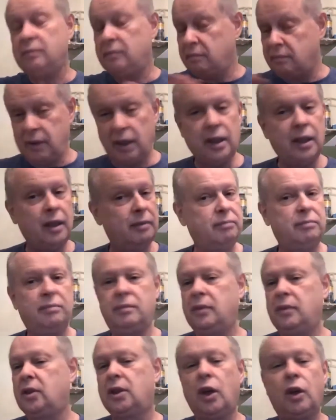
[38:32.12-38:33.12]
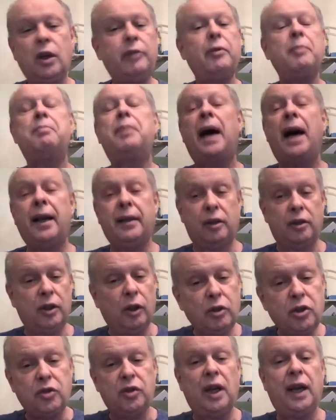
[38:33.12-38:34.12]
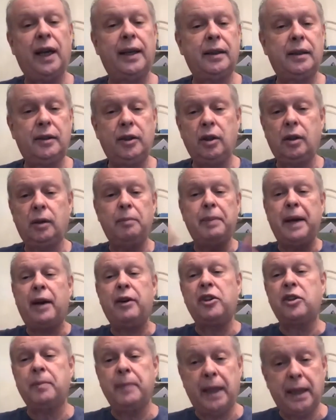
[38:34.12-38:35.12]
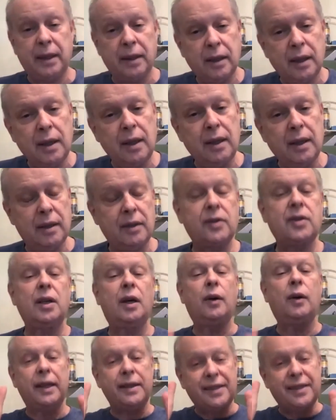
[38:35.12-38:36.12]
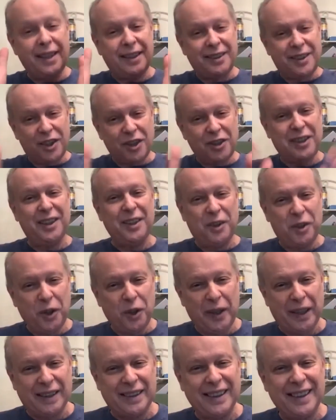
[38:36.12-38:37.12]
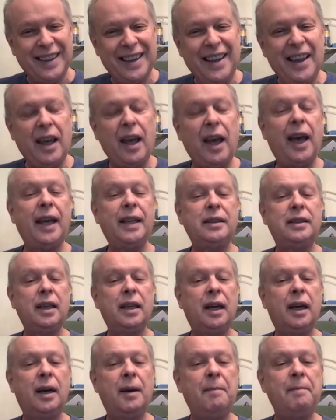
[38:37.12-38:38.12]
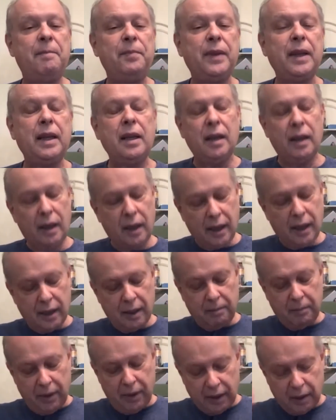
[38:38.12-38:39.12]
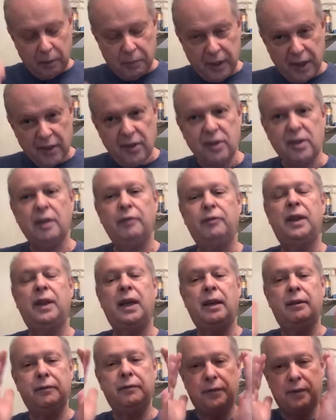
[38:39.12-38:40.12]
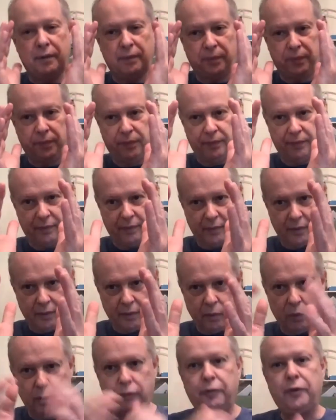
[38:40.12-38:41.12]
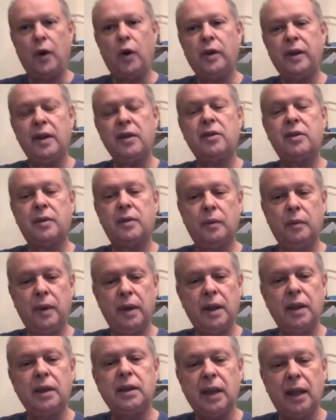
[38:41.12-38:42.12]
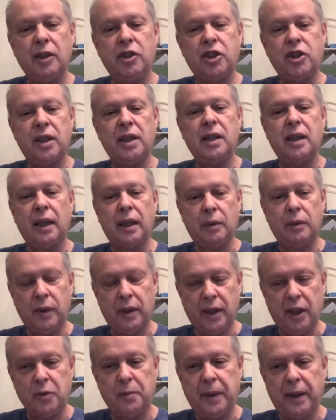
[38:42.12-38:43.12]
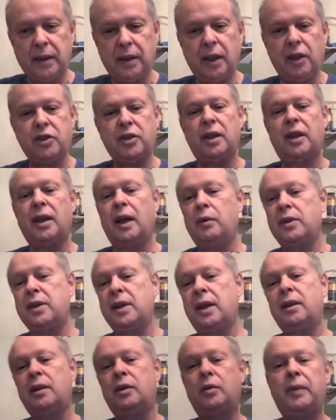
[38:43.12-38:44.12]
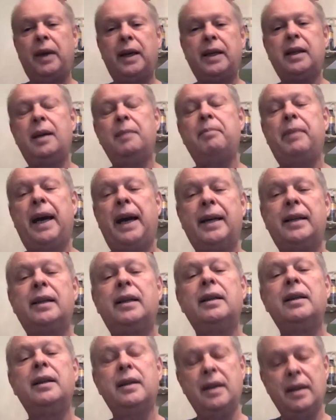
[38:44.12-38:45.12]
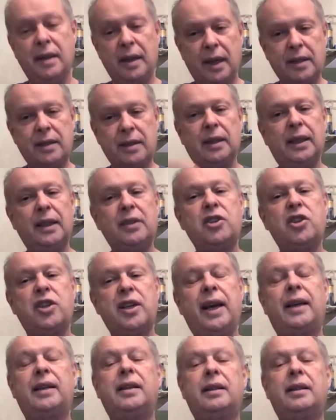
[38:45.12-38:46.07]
you know, don't even bother, don't try, you'll embarrass me. So I said, just do it. And um, um, in the presence of love, with focus, with intention, with expectation, I was out of the room. I came back, I said, let's check.